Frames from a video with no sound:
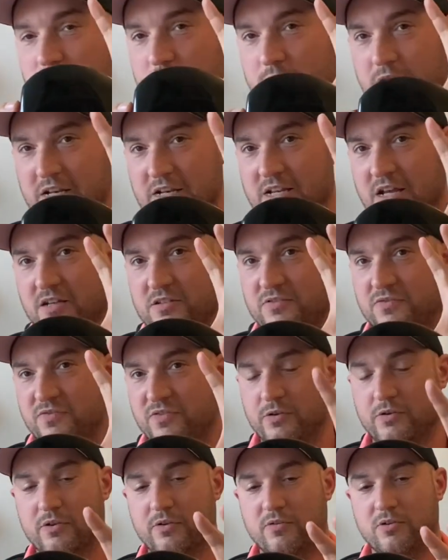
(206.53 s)
Really does
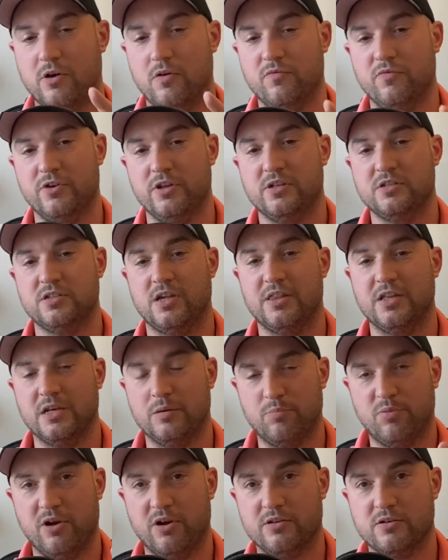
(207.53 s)
fill your confidence. I think the
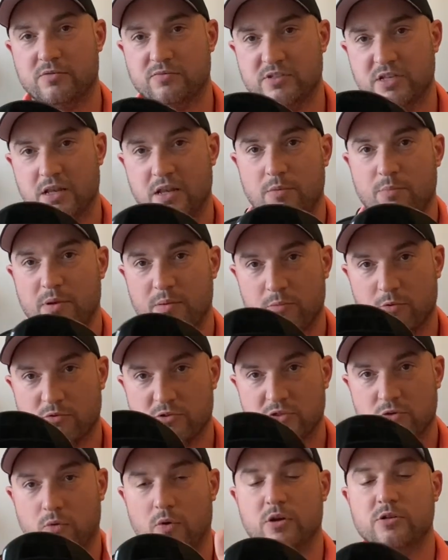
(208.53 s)
Pro is obviously a little bit more
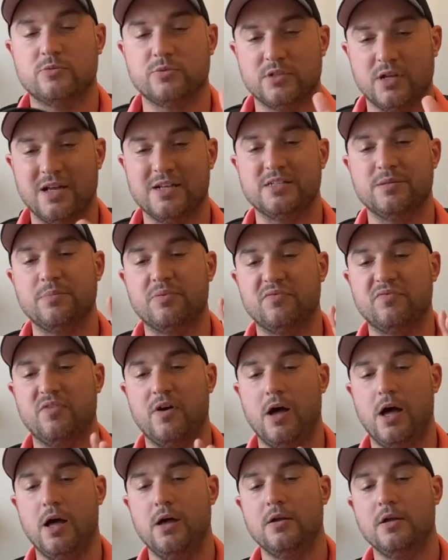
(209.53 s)
squash, which I actually
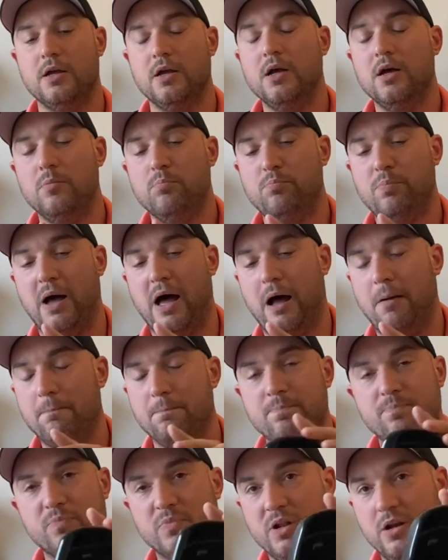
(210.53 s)
prefer. But
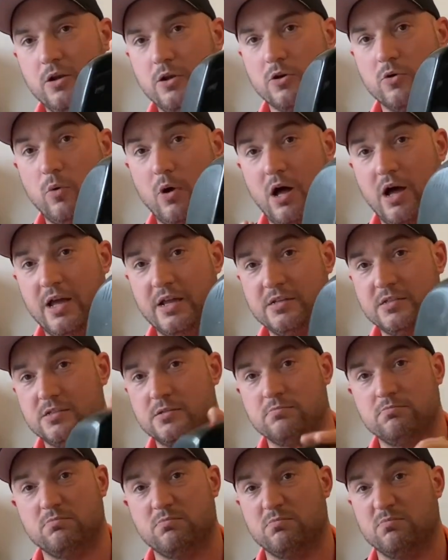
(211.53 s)
look-wise,
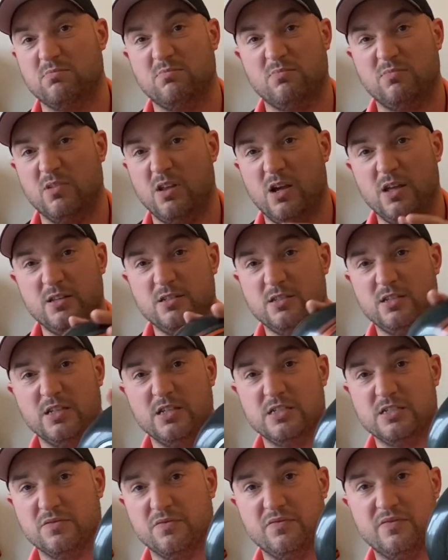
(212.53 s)
I just think
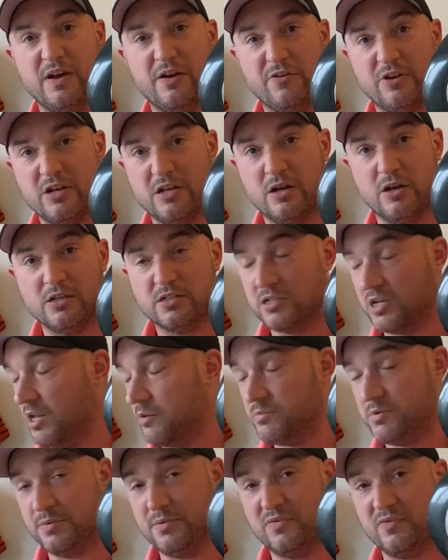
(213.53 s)
it's a very nice
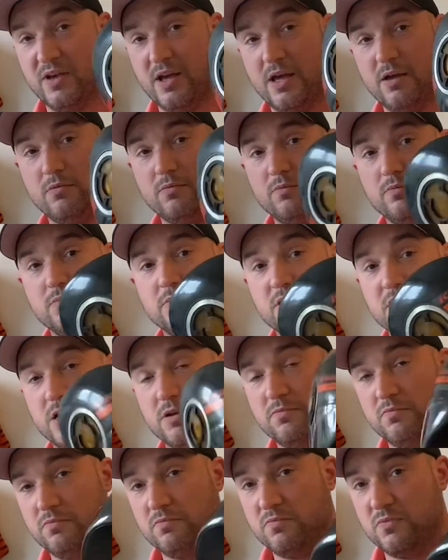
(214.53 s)
club. To be fair, you
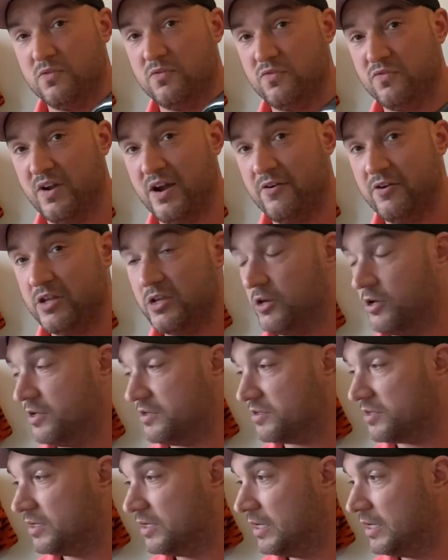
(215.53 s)
know, very good.